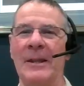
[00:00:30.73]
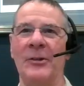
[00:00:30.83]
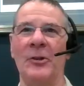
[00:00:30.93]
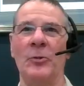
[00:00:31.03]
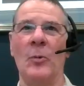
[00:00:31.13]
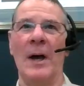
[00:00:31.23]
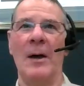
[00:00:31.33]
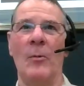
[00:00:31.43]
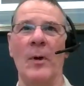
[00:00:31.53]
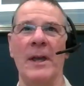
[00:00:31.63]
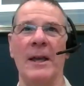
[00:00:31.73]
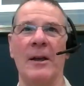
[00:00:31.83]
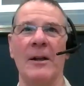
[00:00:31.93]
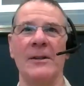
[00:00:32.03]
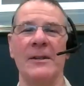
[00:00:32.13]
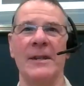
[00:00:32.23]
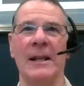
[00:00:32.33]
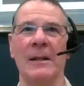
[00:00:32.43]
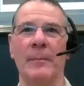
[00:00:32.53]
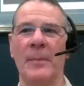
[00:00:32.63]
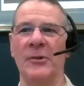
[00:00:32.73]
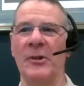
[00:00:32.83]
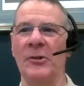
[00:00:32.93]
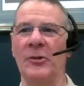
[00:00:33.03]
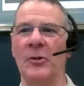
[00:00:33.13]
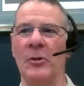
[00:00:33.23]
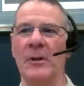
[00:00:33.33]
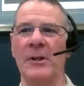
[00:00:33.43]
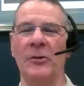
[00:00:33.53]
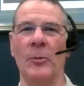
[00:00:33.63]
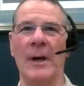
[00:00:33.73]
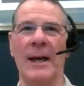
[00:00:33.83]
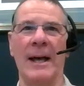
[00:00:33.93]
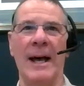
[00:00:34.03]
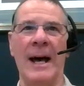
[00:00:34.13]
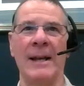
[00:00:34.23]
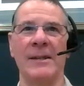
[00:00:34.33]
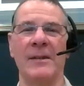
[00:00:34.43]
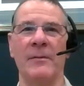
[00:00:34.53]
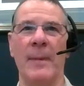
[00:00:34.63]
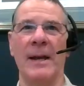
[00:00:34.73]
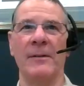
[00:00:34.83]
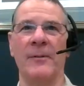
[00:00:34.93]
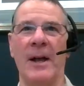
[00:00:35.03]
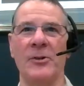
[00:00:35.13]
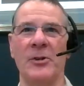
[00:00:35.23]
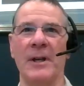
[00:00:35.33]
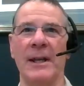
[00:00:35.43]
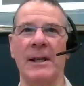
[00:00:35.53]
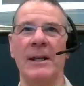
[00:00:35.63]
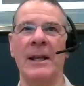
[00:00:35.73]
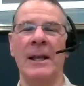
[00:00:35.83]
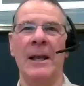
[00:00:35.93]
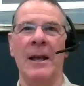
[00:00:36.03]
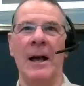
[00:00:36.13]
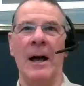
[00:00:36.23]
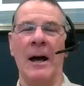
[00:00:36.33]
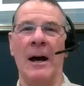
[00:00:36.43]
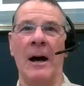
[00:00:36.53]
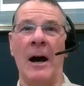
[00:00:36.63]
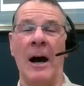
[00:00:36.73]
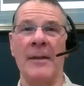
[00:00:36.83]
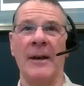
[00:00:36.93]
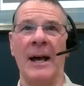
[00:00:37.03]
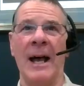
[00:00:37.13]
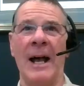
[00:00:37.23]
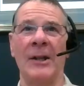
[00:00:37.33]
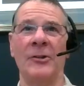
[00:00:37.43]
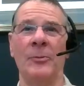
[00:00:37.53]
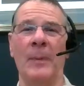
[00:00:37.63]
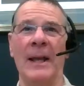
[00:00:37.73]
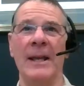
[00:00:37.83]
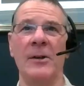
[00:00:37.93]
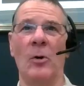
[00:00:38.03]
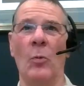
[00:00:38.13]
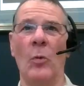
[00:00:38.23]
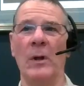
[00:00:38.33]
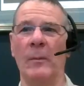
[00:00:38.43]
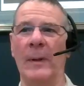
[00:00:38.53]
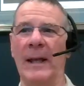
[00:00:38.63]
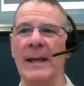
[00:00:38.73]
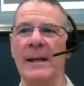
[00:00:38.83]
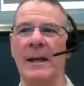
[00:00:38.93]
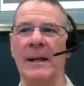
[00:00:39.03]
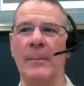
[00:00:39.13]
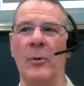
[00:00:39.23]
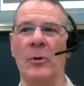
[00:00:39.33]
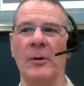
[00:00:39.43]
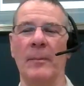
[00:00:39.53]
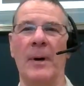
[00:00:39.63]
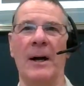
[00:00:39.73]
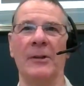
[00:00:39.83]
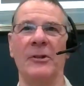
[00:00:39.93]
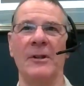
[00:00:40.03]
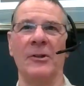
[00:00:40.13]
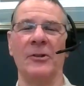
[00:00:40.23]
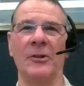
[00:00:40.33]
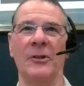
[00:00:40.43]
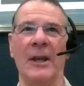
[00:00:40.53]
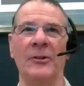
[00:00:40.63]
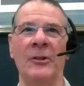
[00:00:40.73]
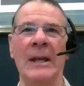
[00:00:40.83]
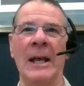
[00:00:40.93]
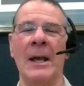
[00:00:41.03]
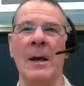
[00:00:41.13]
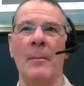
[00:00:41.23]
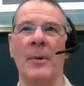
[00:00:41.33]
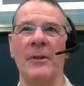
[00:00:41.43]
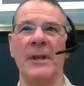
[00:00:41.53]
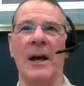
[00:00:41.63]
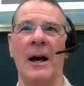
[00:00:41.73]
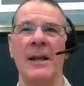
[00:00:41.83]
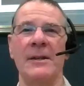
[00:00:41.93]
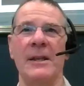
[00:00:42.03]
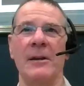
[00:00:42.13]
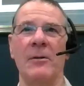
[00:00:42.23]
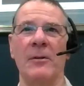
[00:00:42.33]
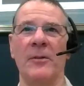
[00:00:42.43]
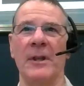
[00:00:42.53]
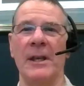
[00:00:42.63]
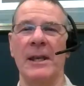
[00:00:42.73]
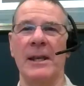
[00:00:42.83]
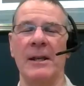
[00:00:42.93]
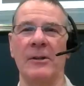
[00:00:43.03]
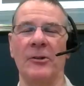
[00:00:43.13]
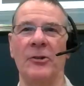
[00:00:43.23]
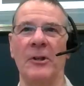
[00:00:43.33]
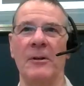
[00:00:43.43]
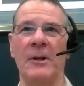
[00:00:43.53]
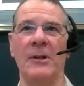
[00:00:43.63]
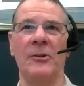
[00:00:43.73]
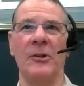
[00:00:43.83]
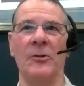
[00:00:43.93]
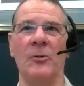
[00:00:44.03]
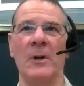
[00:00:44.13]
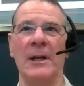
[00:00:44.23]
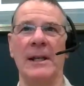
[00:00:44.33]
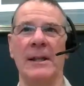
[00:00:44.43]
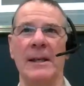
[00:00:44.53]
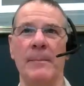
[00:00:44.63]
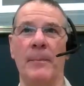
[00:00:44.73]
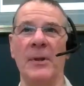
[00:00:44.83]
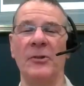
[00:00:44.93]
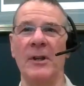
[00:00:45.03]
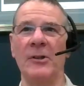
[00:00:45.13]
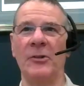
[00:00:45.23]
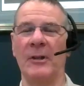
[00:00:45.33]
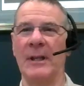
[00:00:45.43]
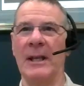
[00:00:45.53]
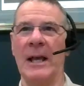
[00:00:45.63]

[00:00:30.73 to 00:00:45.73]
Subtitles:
This is where we're going to tell business stories where additive manufacturing either has played or will play an important part in the success. But the idea of the series is really the business